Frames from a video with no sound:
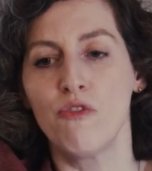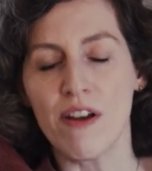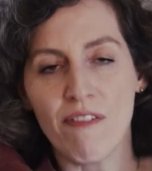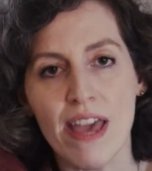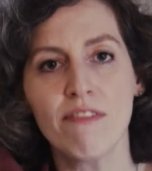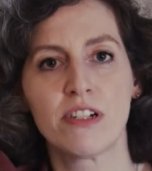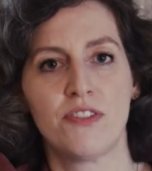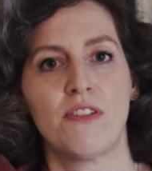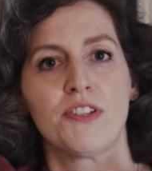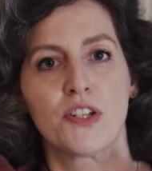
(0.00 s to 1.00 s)
wherever
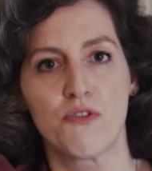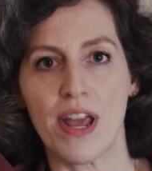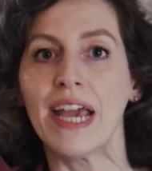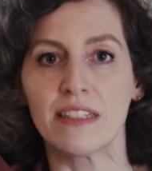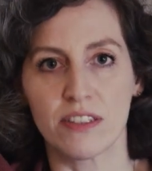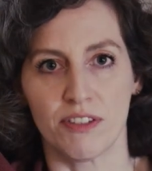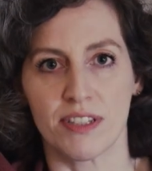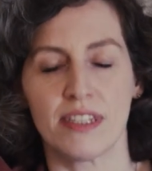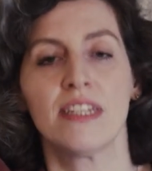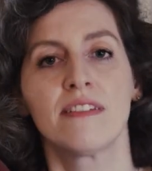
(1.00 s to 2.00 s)
there is
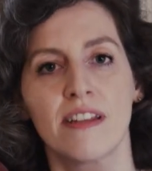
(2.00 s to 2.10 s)
creativity,